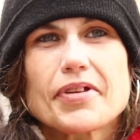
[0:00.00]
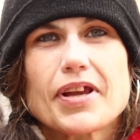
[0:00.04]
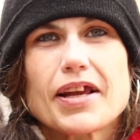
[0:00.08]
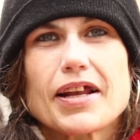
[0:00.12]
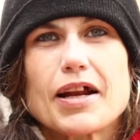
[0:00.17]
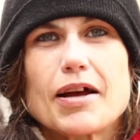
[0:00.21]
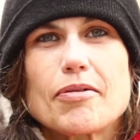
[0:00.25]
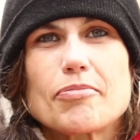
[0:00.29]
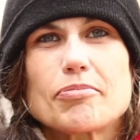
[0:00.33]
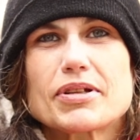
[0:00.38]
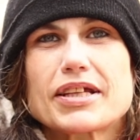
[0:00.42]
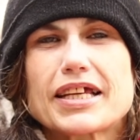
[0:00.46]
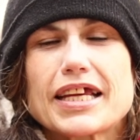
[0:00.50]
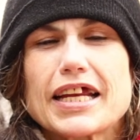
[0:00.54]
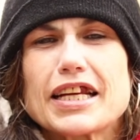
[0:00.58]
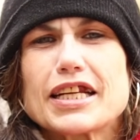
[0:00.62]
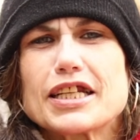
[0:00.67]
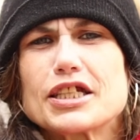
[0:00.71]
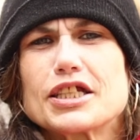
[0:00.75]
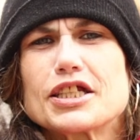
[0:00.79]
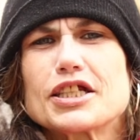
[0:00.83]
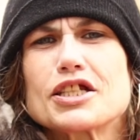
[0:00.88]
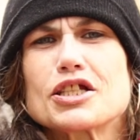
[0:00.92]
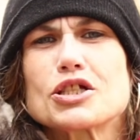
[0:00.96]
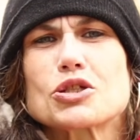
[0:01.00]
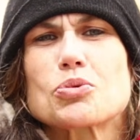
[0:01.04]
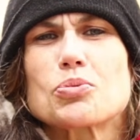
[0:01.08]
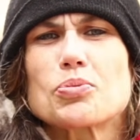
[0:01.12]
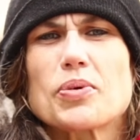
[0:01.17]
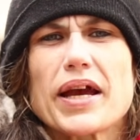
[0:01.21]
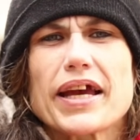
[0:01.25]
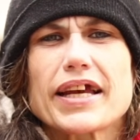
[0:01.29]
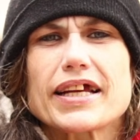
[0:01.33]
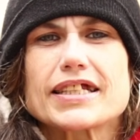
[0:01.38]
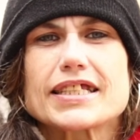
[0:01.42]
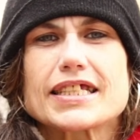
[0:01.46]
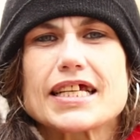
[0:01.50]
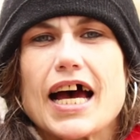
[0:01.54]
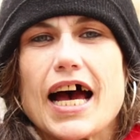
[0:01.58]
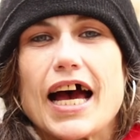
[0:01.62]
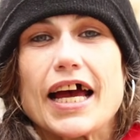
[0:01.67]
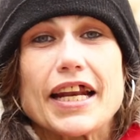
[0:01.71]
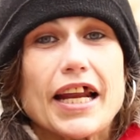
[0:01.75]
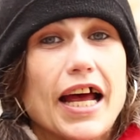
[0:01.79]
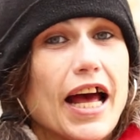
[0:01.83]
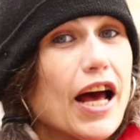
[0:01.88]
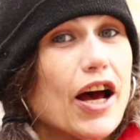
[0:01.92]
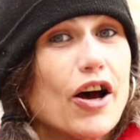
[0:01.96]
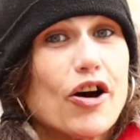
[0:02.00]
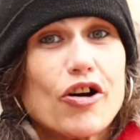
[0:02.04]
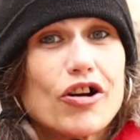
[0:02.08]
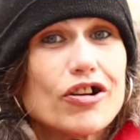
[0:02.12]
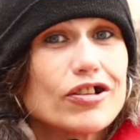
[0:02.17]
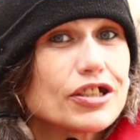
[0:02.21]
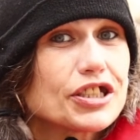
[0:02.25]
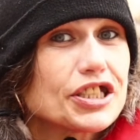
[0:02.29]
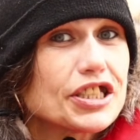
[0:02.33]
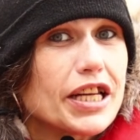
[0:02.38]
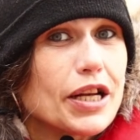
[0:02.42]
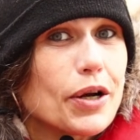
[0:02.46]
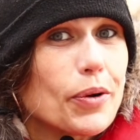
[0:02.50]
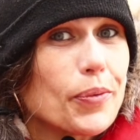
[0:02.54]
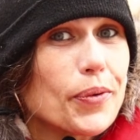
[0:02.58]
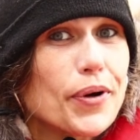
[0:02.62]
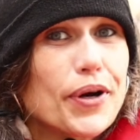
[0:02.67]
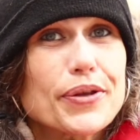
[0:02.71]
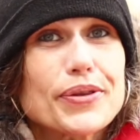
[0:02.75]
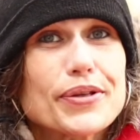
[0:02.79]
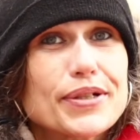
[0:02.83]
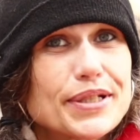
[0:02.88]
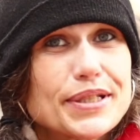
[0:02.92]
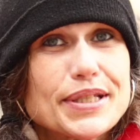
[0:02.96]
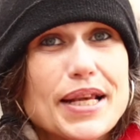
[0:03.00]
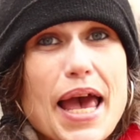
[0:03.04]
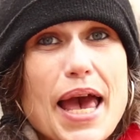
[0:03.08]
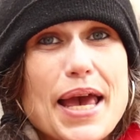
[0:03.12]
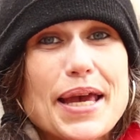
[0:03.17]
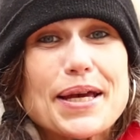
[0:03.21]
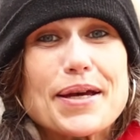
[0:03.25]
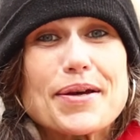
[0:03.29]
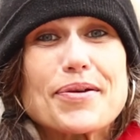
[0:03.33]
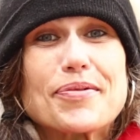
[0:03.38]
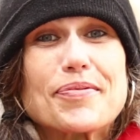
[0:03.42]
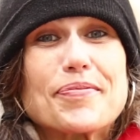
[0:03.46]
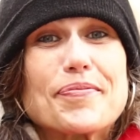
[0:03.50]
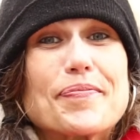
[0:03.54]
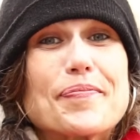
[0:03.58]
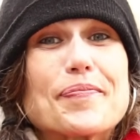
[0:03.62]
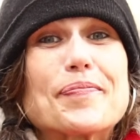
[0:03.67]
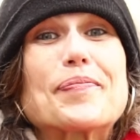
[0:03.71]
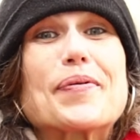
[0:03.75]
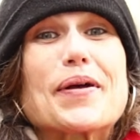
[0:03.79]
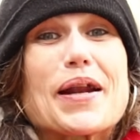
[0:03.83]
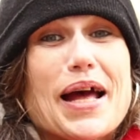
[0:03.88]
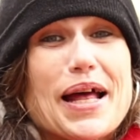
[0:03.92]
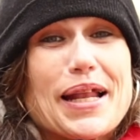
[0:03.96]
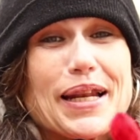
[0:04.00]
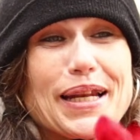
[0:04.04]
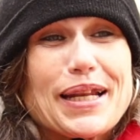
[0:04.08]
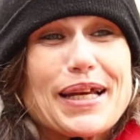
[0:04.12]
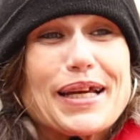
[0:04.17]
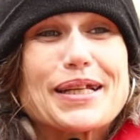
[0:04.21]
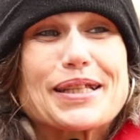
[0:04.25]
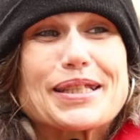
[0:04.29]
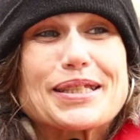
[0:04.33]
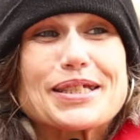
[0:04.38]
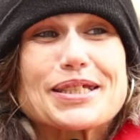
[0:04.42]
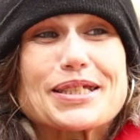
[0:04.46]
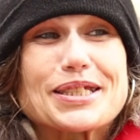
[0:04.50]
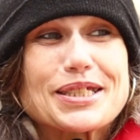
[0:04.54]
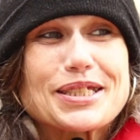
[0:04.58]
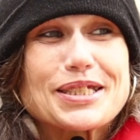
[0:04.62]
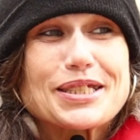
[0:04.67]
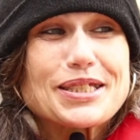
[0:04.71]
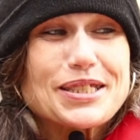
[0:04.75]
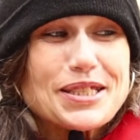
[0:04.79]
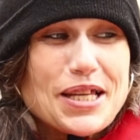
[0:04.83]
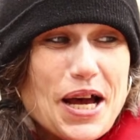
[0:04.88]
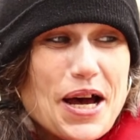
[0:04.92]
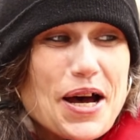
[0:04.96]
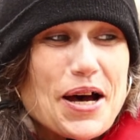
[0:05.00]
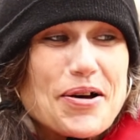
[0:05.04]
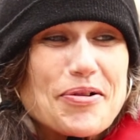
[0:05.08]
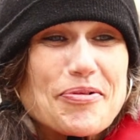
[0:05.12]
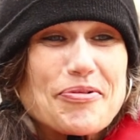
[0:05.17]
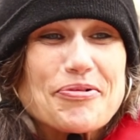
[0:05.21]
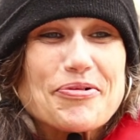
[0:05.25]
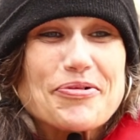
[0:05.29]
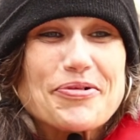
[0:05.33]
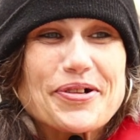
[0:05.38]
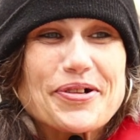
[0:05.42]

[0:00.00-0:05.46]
And I've been getting into this reggaeton. I don't understand a word they're saying, but I like this stuff.